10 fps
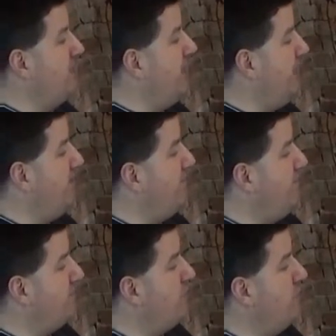an
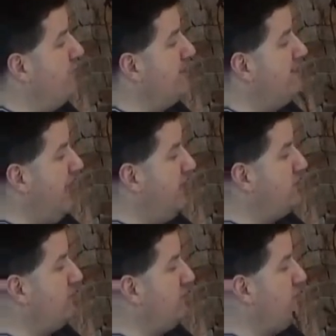infielder who
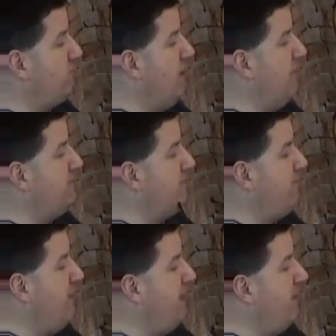intentionally drops a
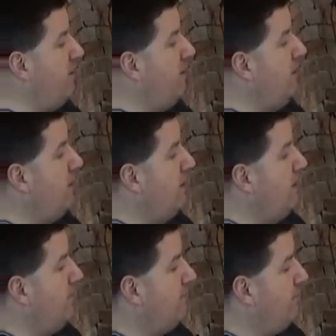fair
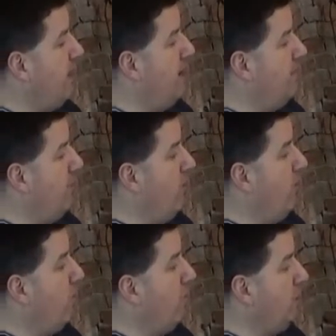fly
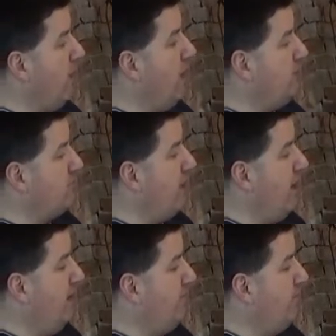ball or line
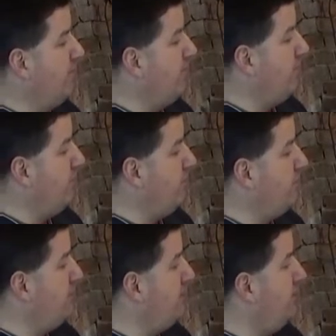drive with
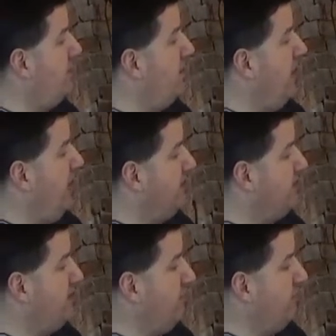first and
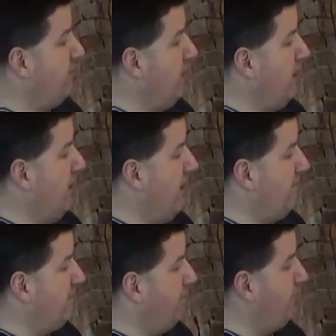with
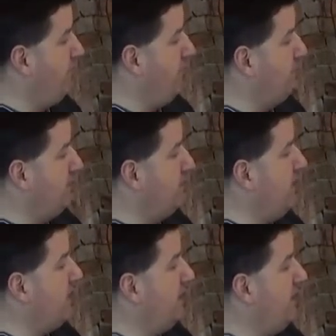first and
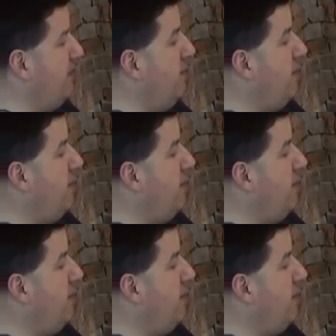second,